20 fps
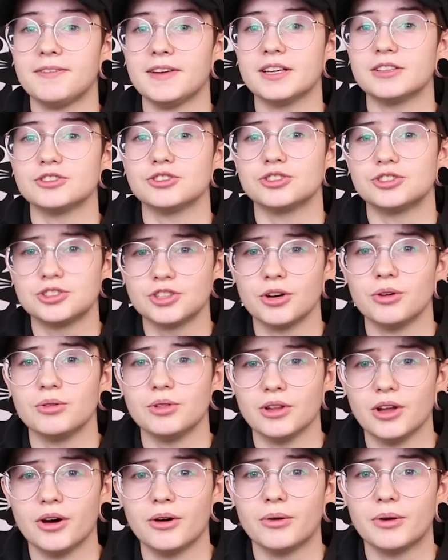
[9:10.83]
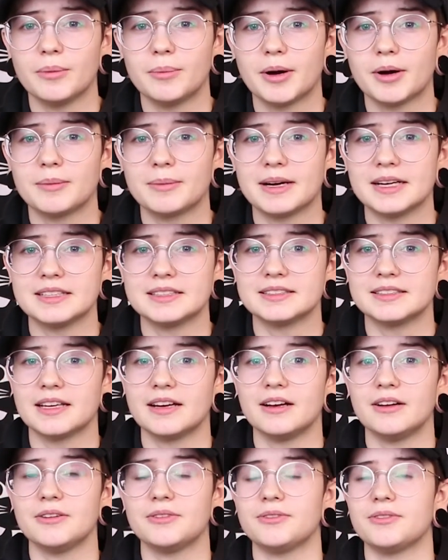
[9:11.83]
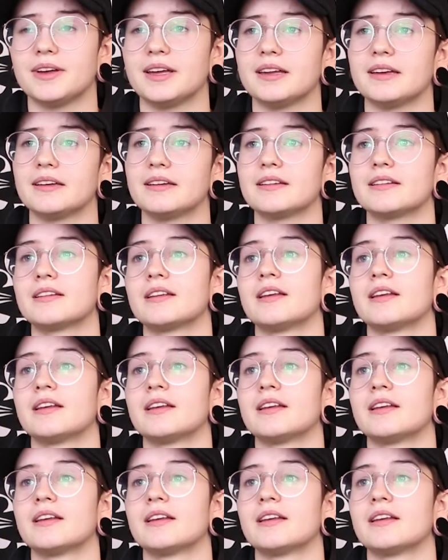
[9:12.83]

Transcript: feel so low about myself, and